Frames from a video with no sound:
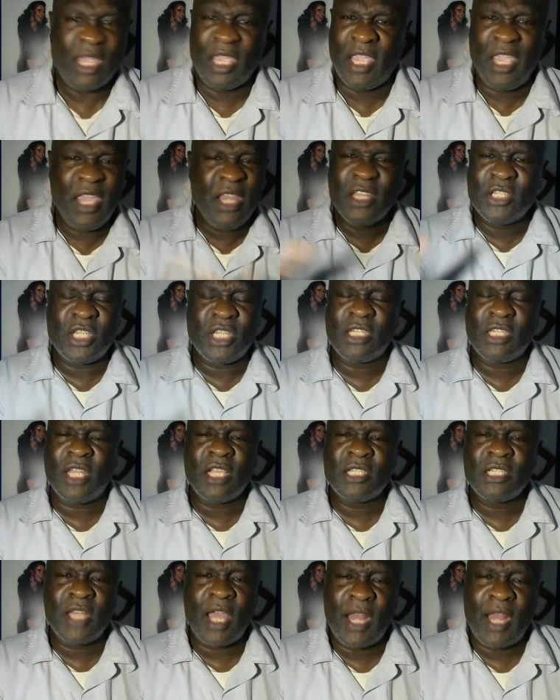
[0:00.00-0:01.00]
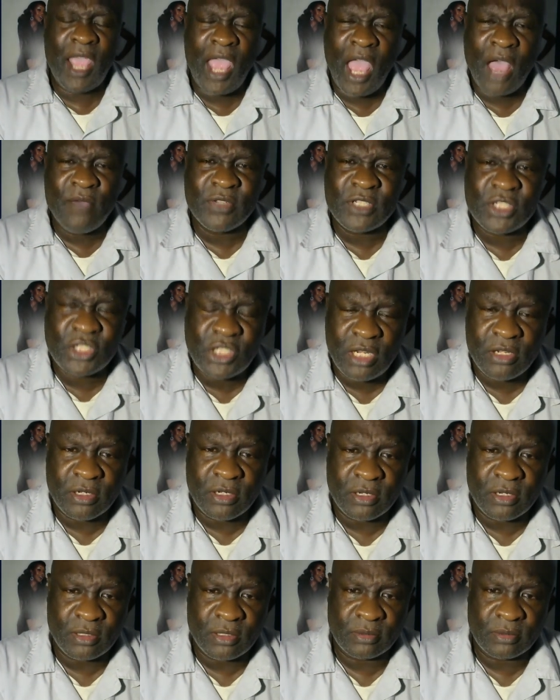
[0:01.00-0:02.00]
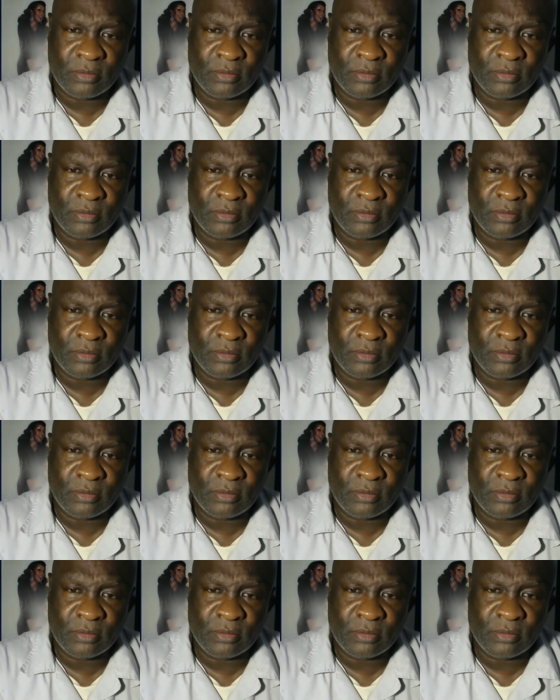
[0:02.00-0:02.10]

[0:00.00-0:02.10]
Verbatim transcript: Energy does not have a gender.